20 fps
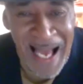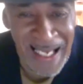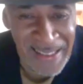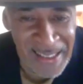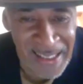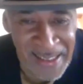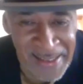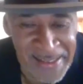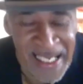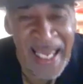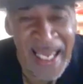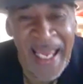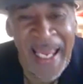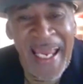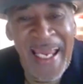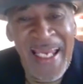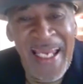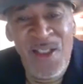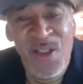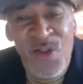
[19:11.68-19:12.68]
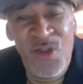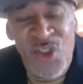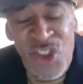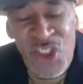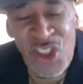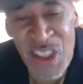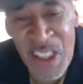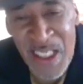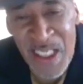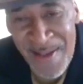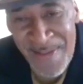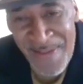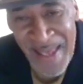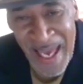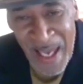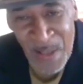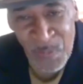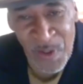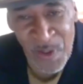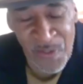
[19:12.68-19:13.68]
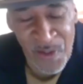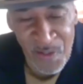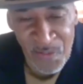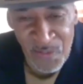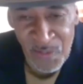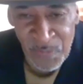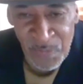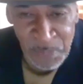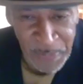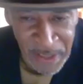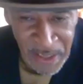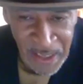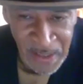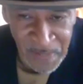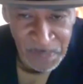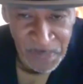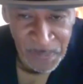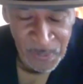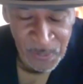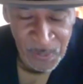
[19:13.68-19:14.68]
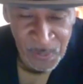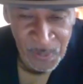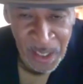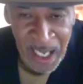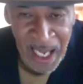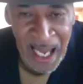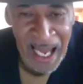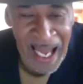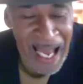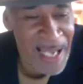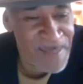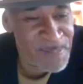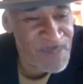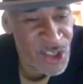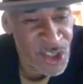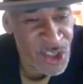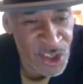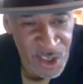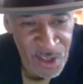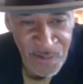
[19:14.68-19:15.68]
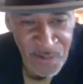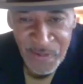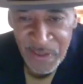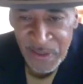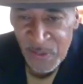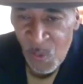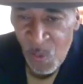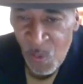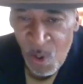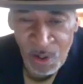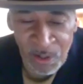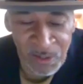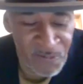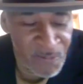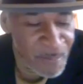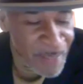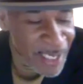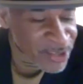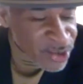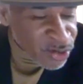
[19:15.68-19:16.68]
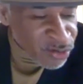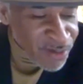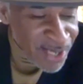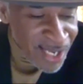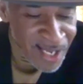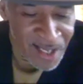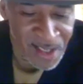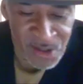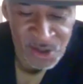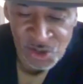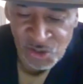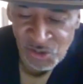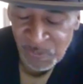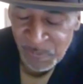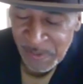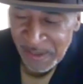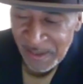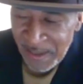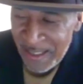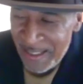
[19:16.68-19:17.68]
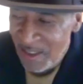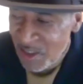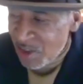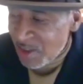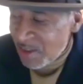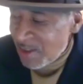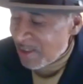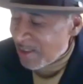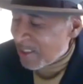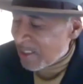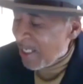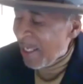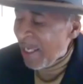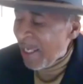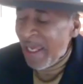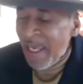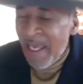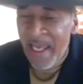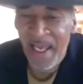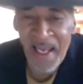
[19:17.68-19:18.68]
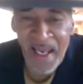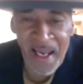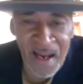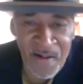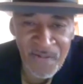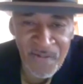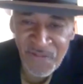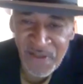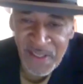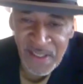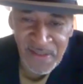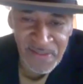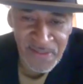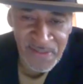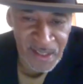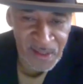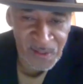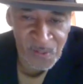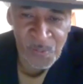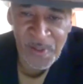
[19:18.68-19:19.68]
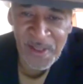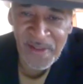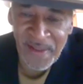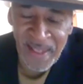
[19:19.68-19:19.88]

it and you share that with other people. I'm sharing all of my trials, tribulations, everything with